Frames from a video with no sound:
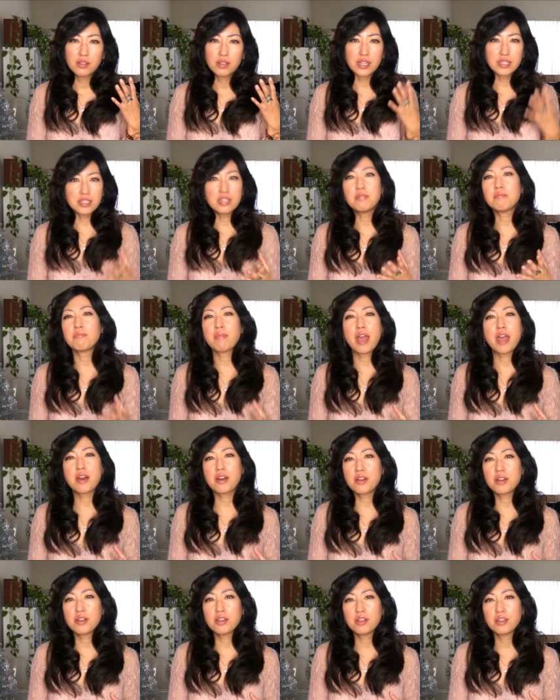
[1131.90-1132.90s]
Does it
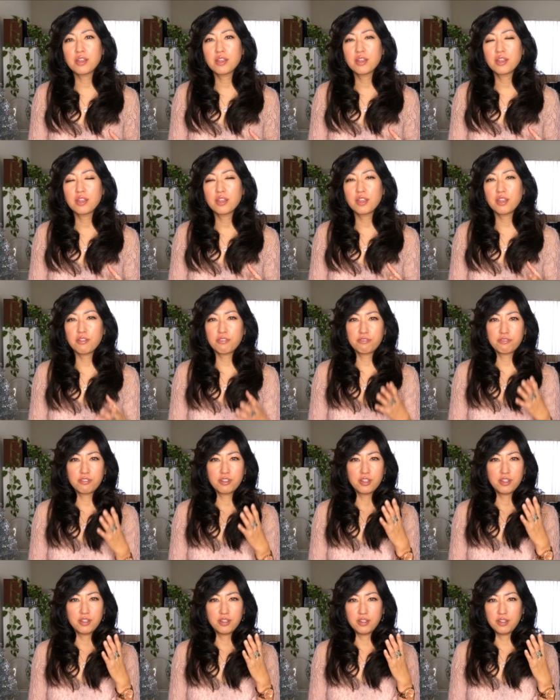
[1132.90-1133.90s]
matter if
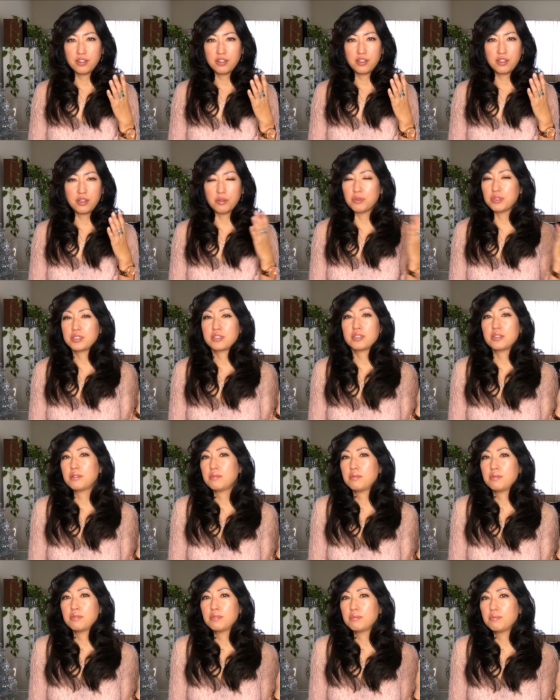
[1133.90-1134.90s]
it was
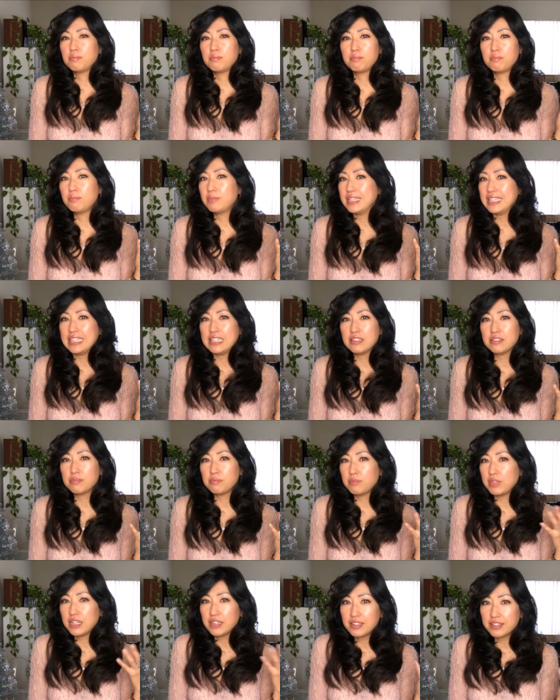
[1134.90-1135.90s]
a
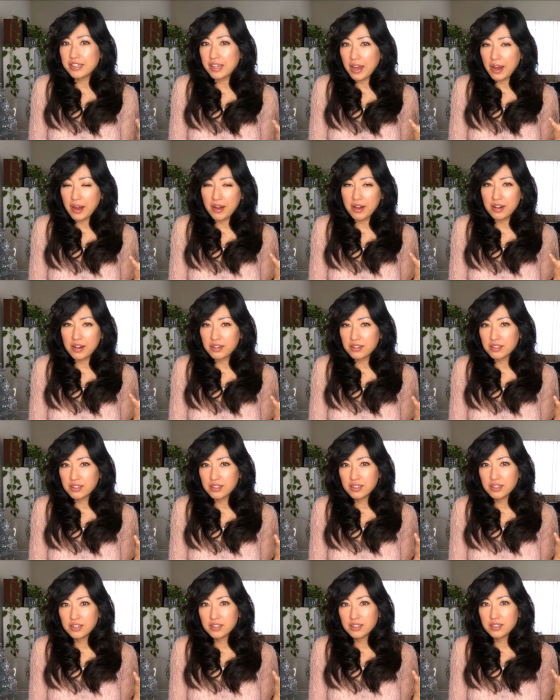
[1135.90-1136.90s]
millionaire
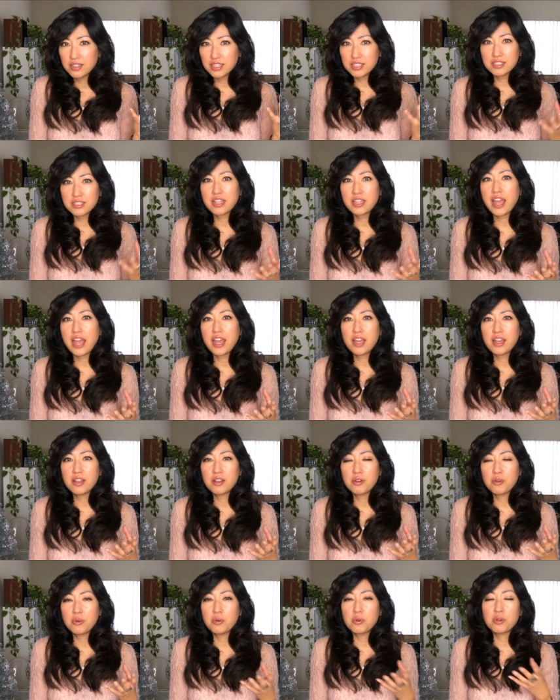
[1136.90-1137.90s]
does that,
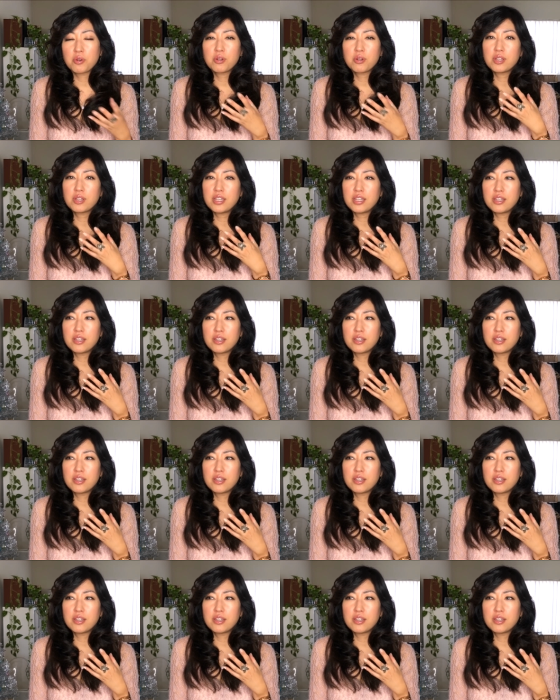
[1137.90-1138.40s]
or